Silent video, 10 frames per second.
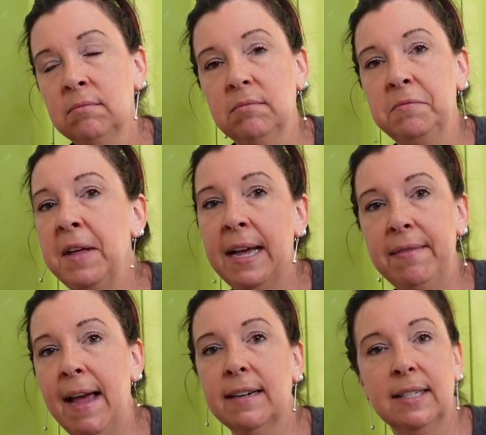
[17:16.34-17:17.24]
then
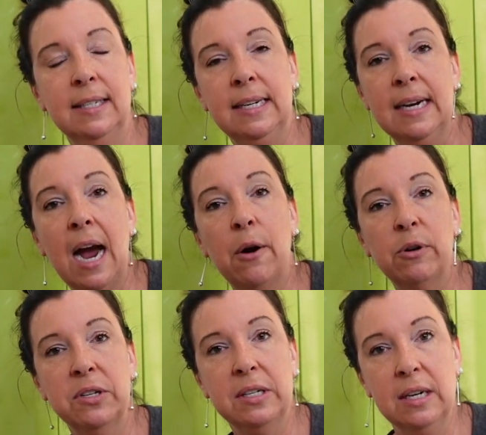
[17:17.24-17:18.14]
that 16
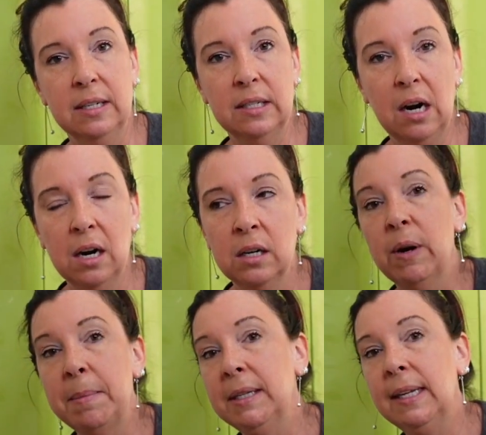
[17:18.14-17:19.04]
hours is gonna start. You
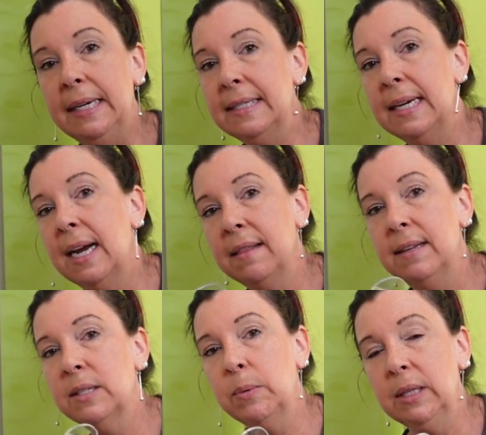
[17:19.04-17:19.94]
wanna be lazy on
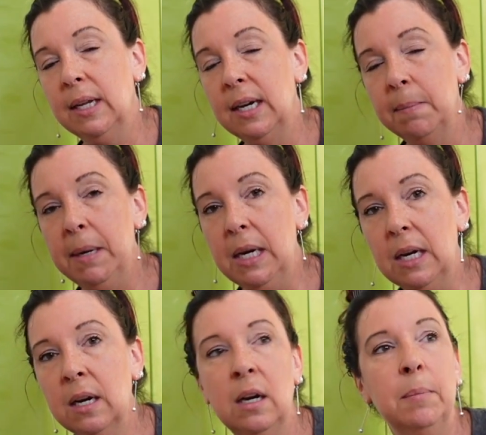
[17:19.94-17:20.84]
this one like
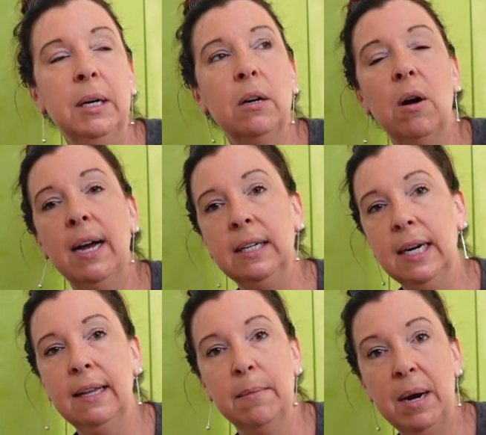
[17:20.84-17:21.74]
me, I'm gonna go ahead and
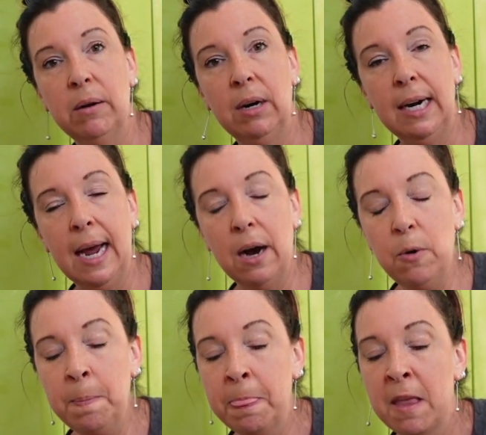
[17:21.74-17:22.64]
kick them on right
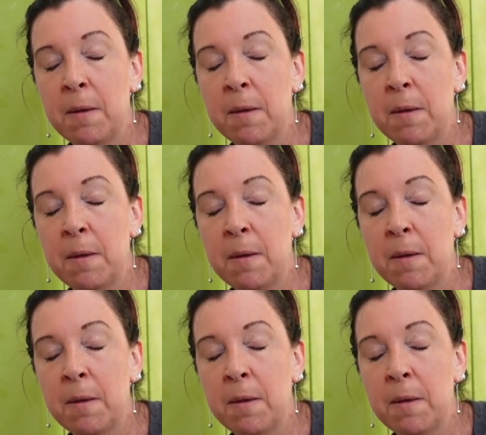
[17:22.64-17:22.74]
now.